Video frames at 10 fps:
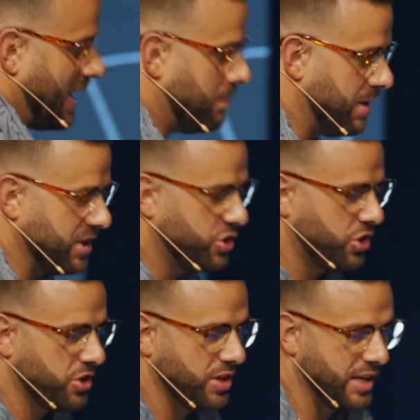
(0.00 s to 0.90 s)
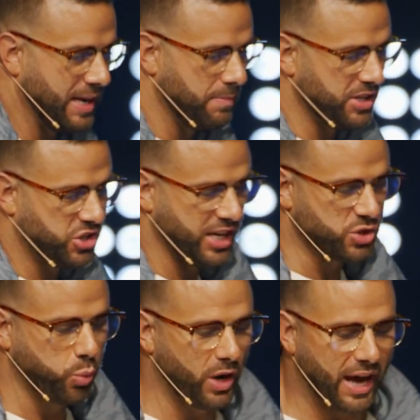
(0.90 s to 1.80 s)
Image
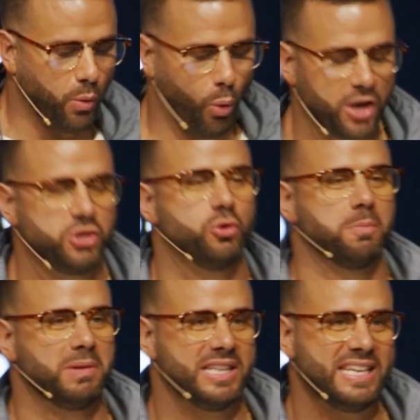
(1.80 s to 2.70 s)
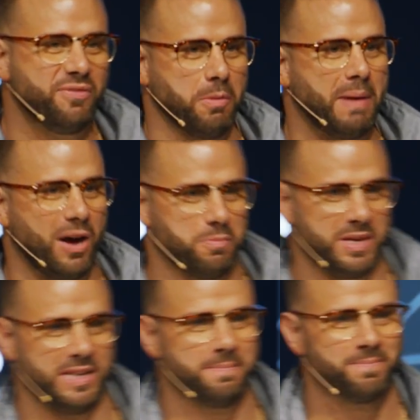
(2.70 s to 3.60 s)
is what I want you to believe about
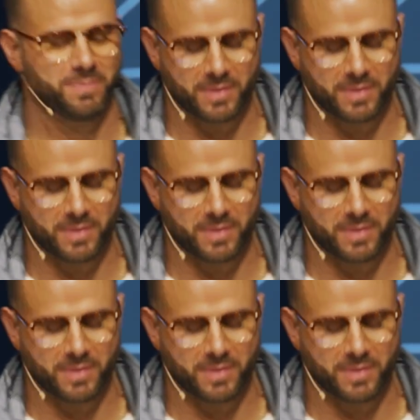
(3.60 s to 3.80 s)
me,